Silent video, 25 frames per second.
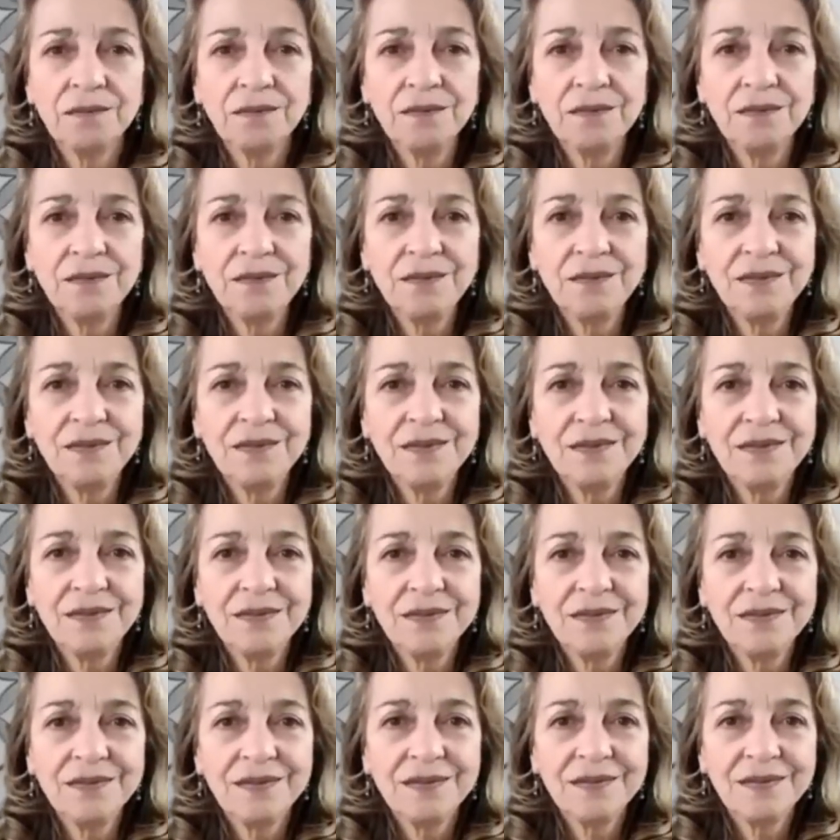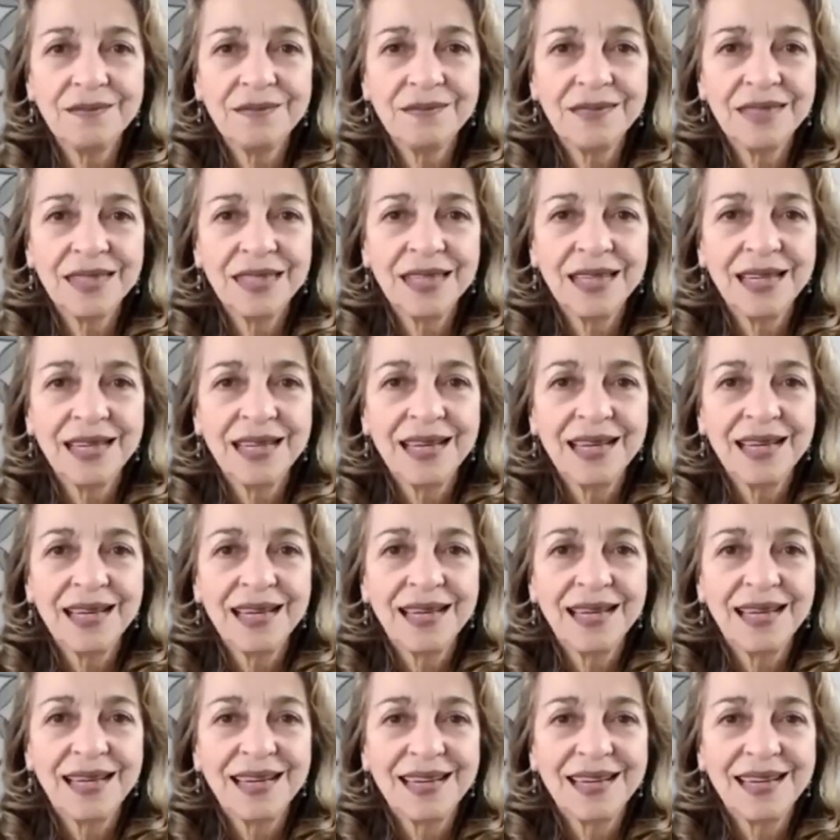(silence)